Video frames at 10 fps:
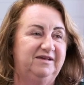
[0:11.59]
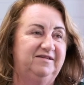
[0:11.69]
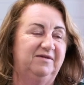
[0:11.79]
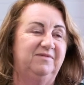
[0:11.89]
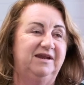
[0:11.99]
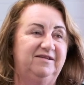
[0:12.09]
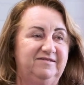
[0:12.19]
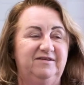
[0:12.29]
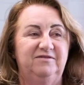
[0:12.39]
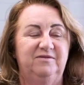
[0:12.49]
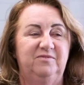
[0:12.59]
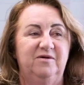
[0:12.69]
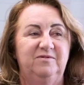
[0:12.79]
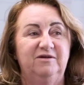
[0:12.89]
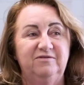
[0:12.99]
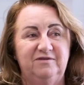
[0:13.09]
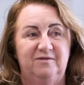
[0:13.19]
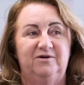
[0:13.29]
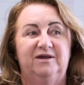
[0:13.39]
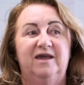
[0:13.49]
exec managers here at the Primary Health
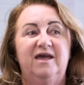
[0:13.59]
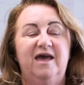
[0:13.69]
Network.